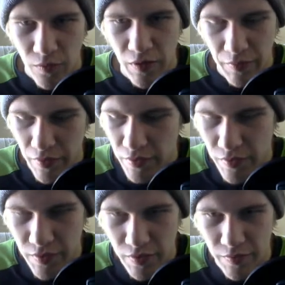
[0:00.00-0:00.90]
What I'm going to do
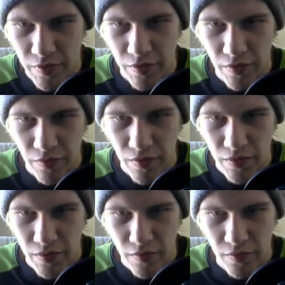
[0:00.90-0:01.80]
is, I'm just going to do
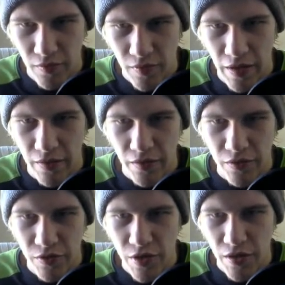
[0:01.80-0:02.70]
this, concatenate a
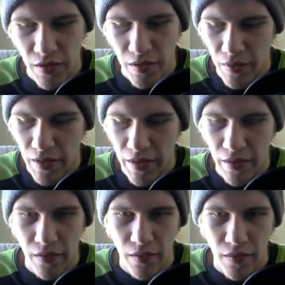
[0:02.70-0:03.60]
string, and I'm going to
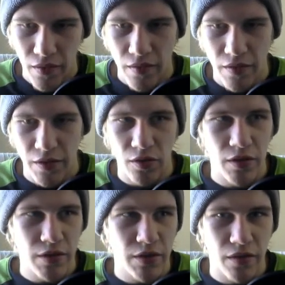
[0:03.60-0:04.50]
add
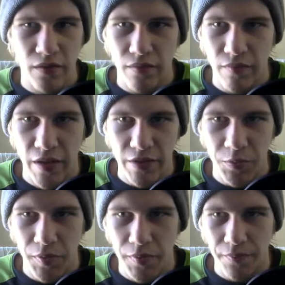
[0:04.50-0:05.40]
a $sign next to
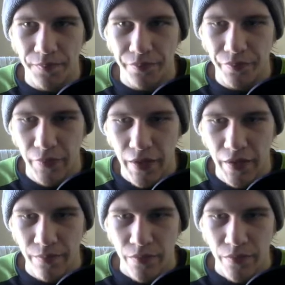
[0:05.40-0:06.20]
it. Okay.